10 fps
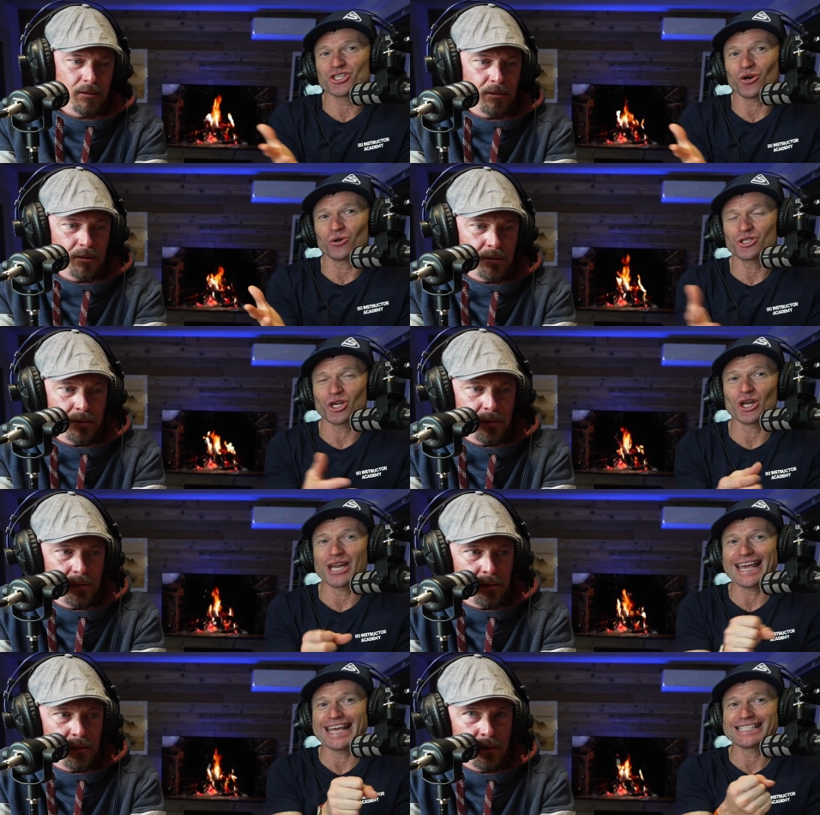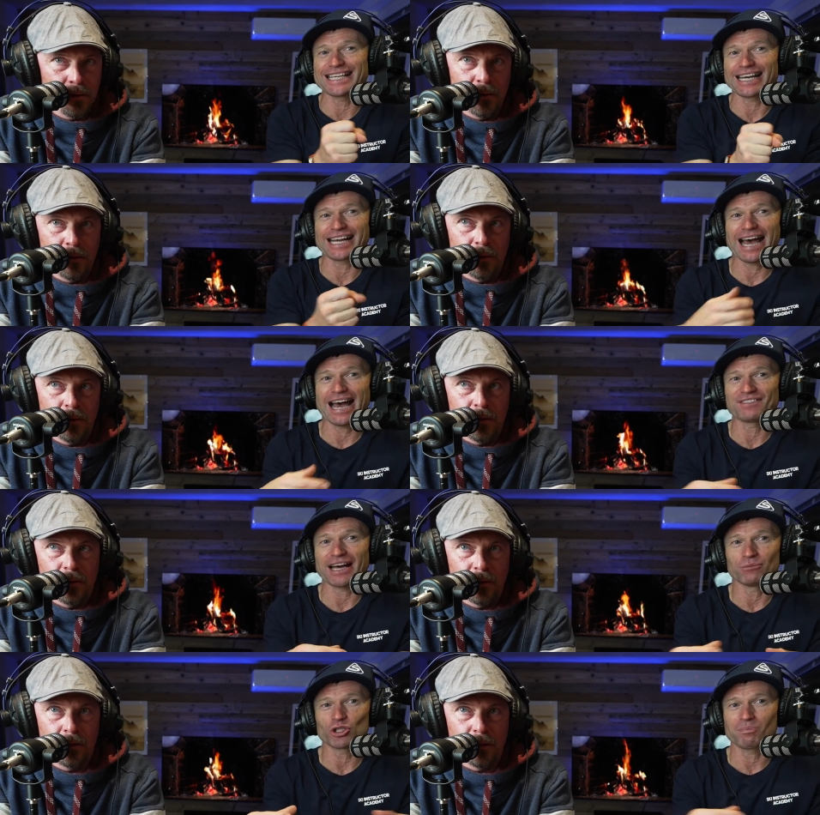Speaker 1: in a short turn isn't going to have
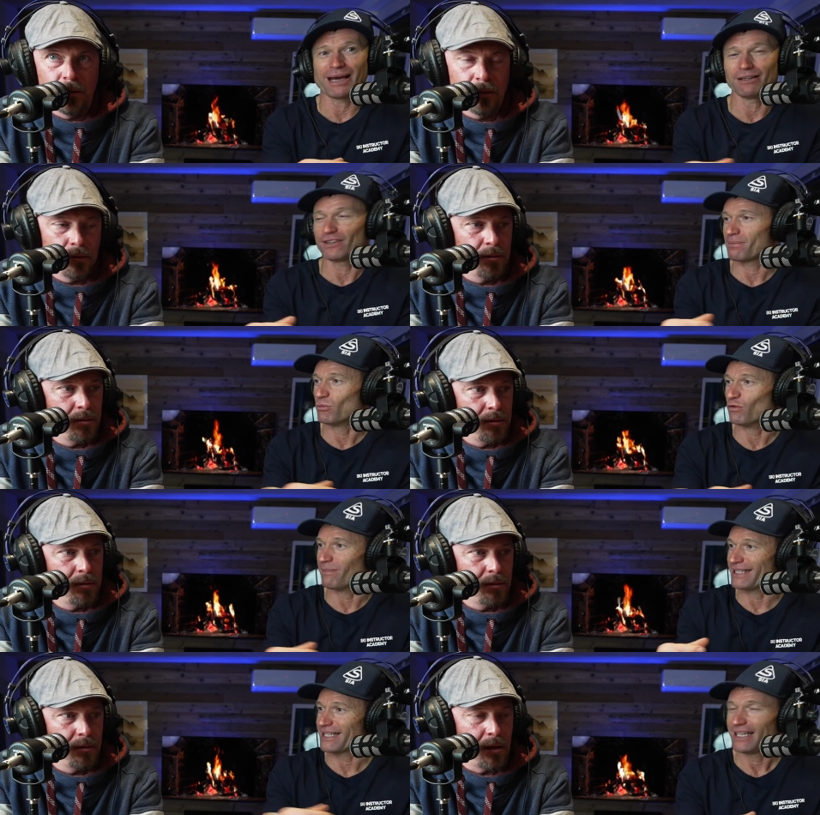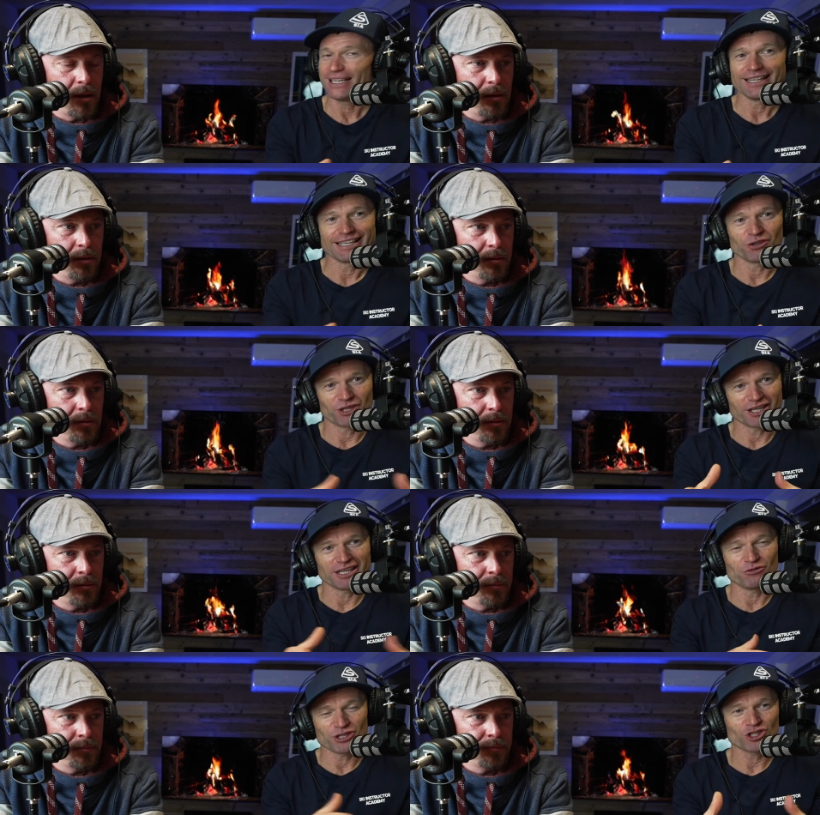that much pelvis movement. Right. You know, they're
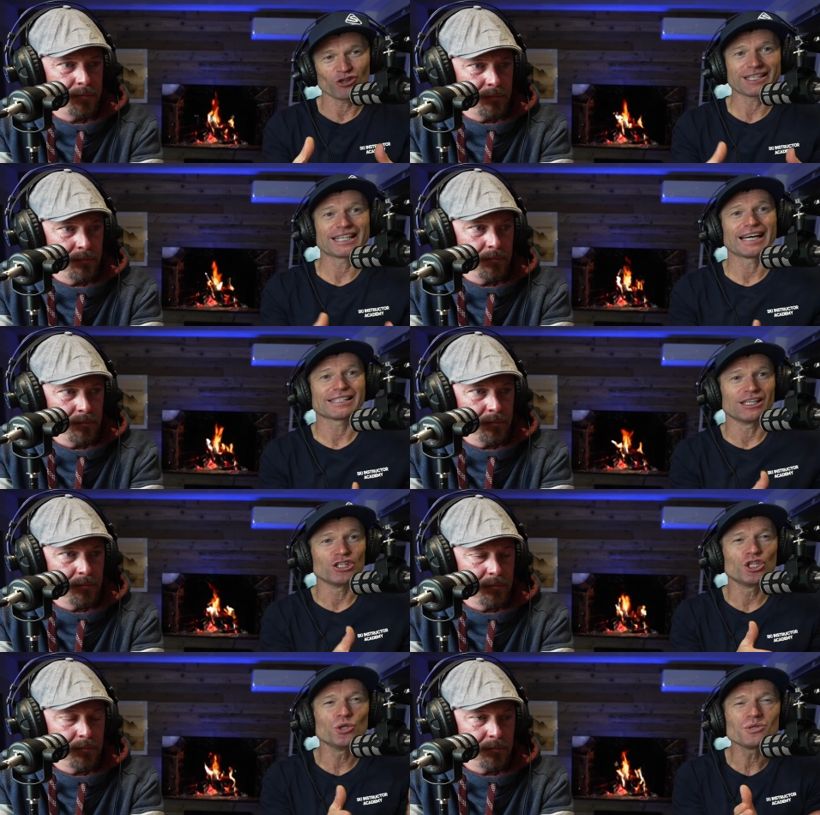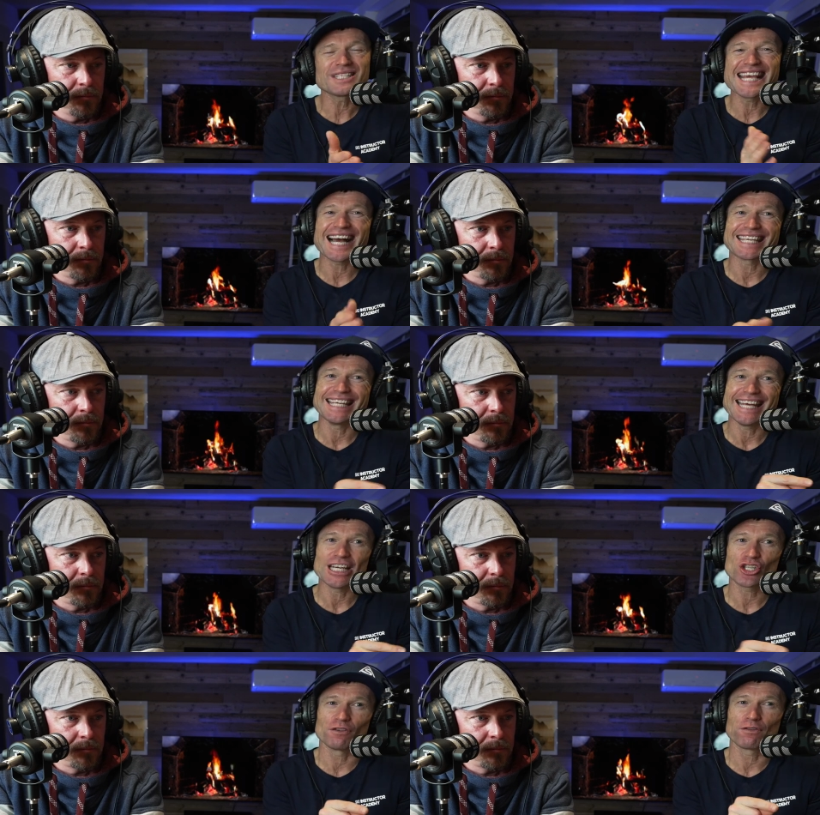going to restrict that and use the
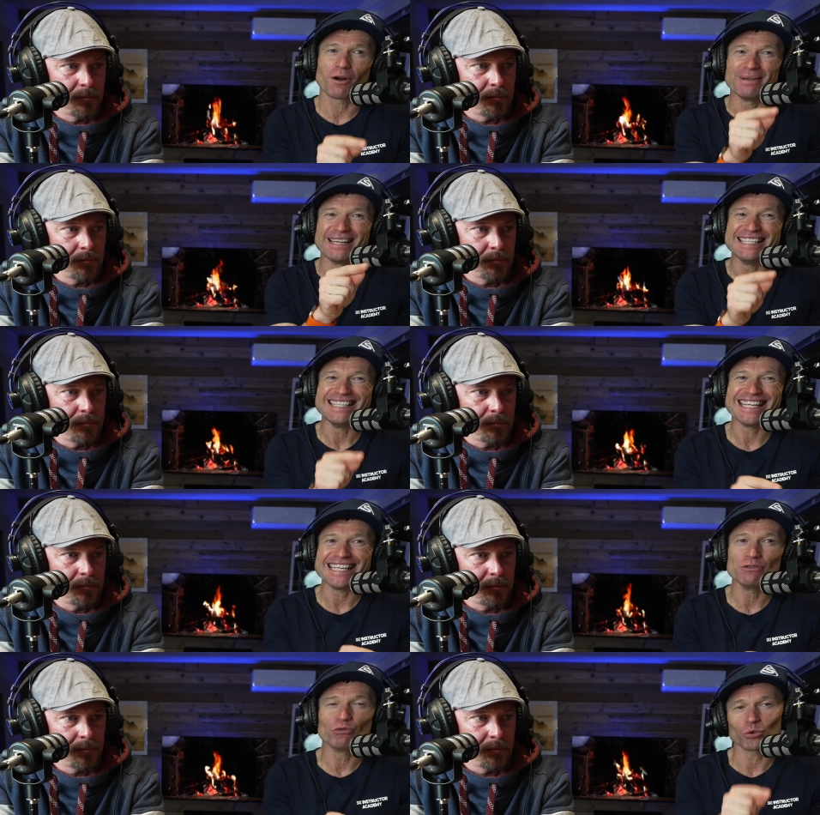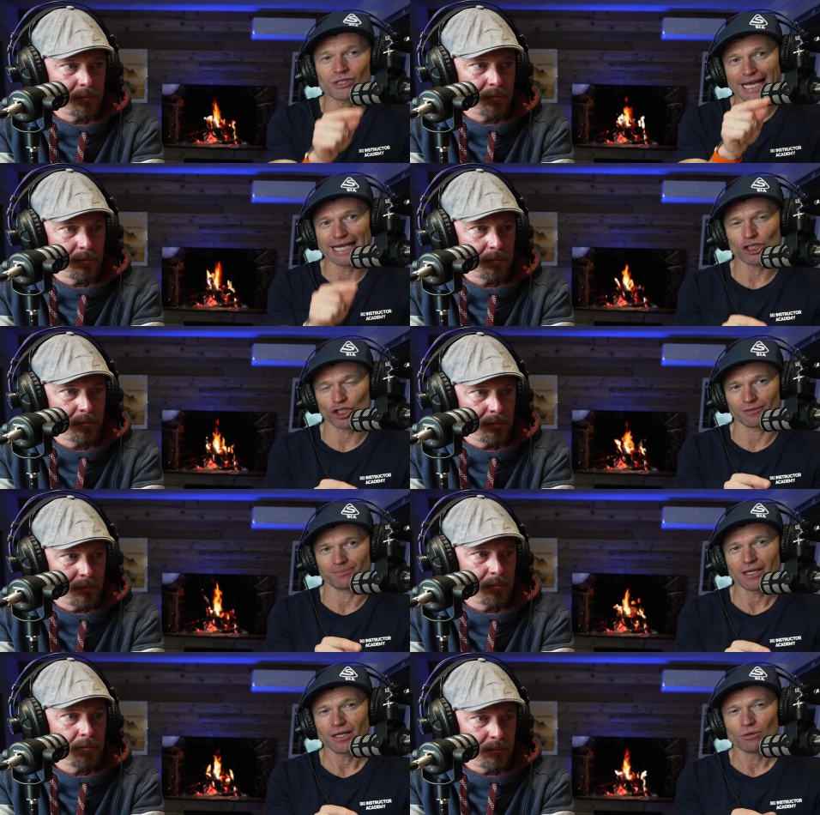angulation from knee
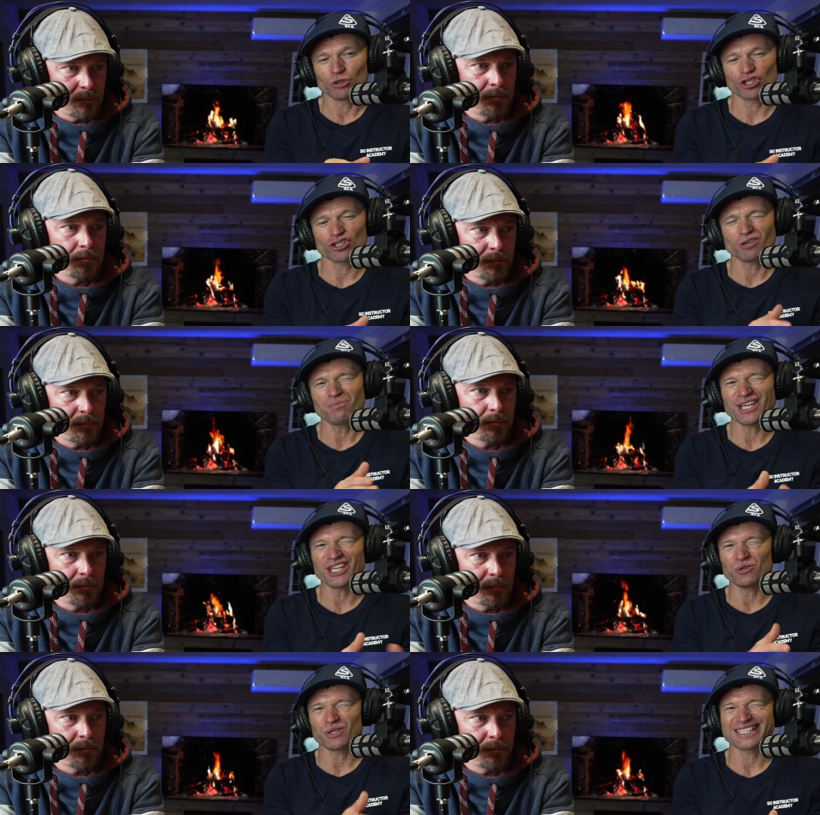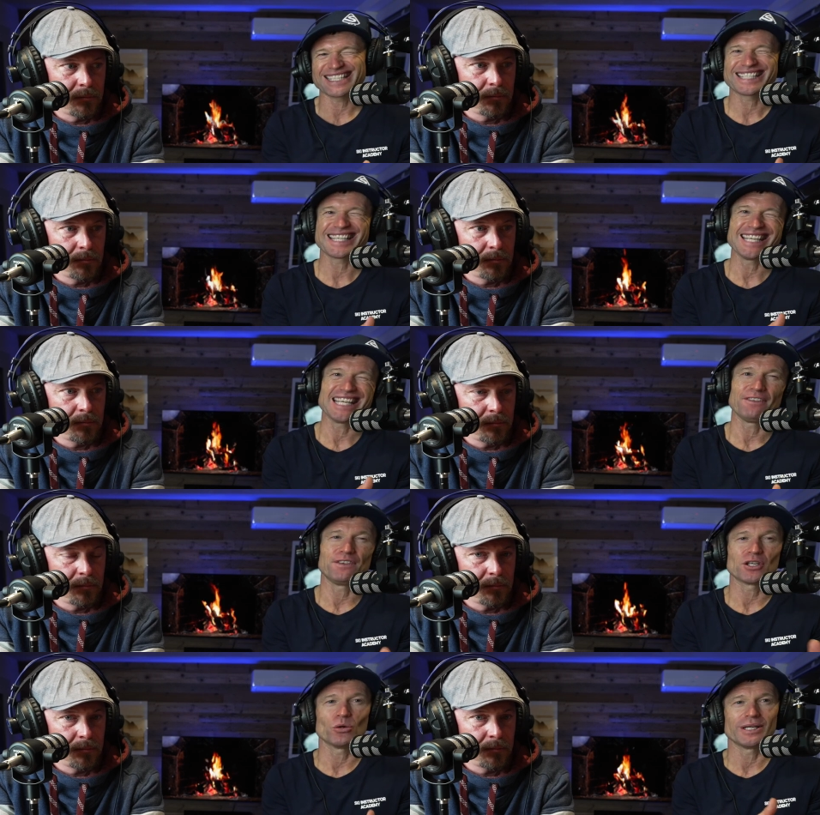rotation, which is something you can see
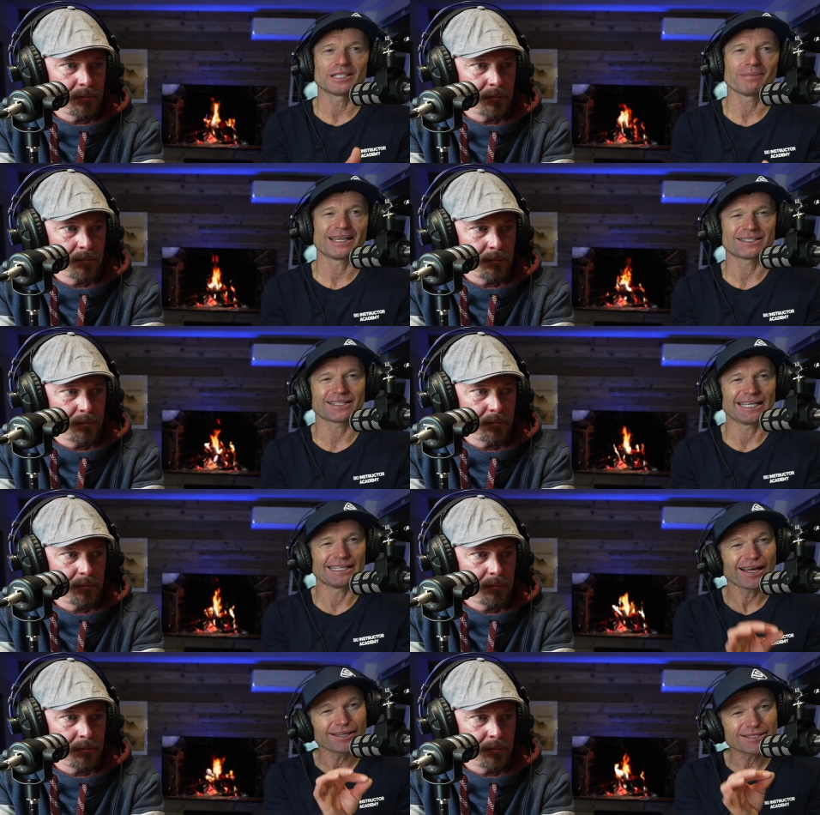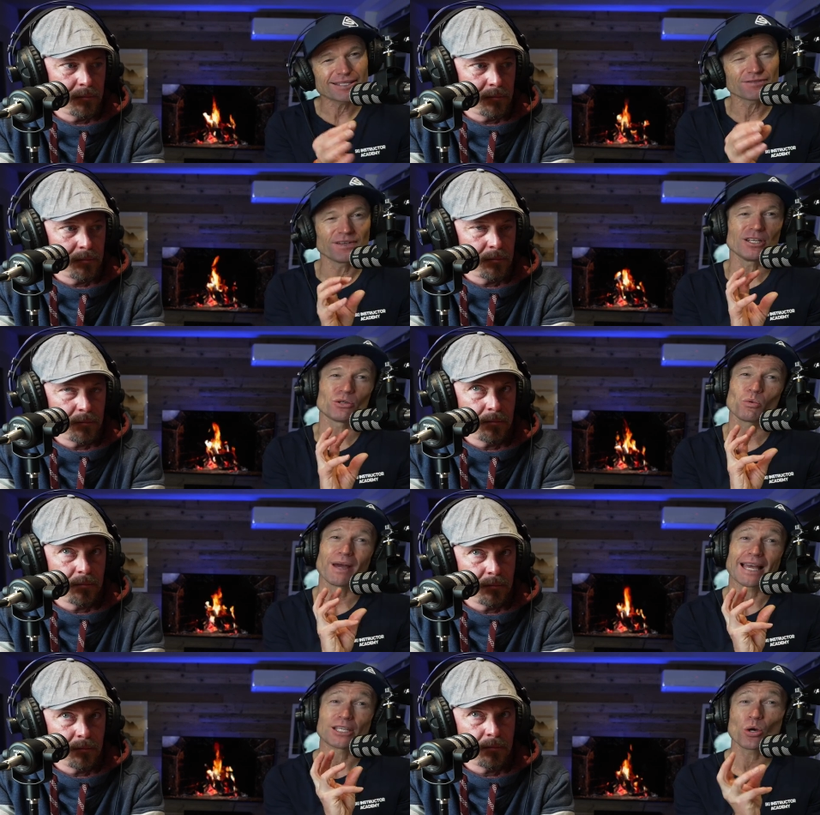if you go into my ski analysis videos
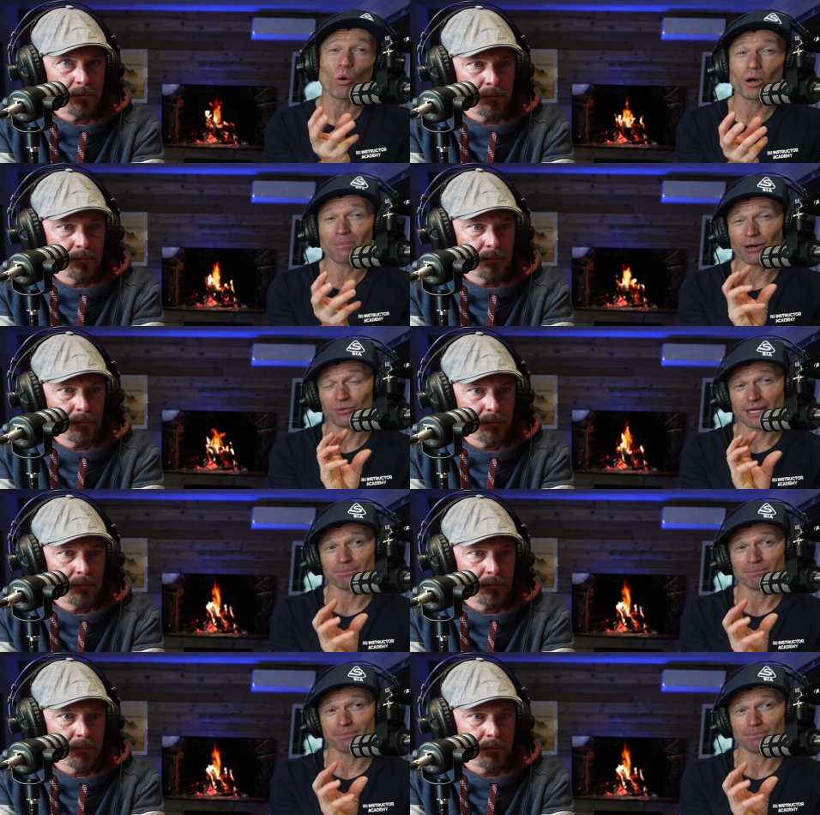where I talk about